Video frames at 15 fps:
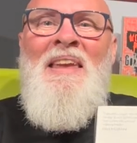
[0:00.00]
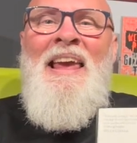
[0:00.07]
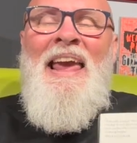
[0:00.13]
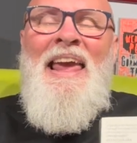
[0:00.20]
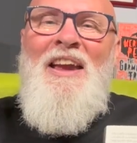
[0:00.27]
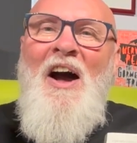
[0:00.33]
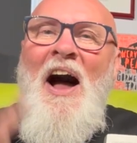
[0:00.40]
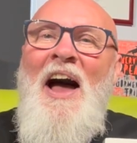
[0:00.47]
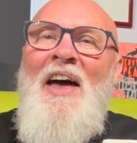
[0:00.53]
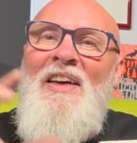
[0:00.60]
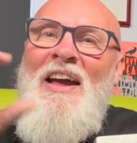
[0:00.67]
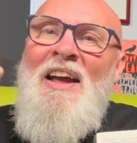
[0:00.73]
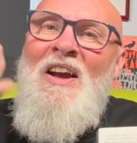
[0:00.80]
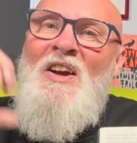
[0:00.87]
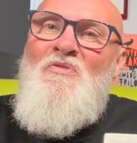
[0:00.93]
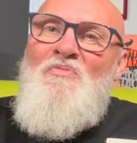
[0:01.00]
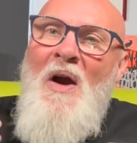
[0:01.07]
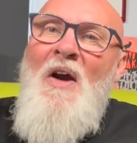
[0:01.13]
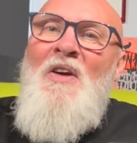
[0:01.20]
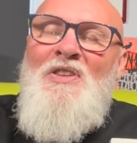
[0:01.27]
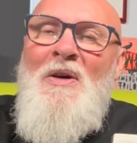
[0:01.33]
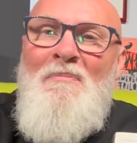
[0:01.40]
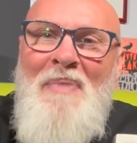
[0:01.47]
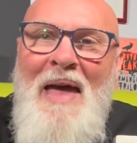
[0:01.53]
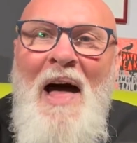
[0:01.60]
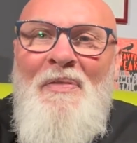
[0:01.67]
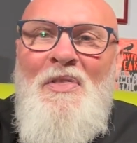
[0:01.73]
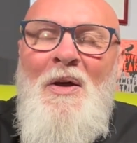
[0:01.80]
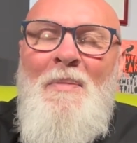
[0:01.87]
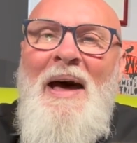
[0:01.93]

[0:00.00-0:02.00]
he either wrote about them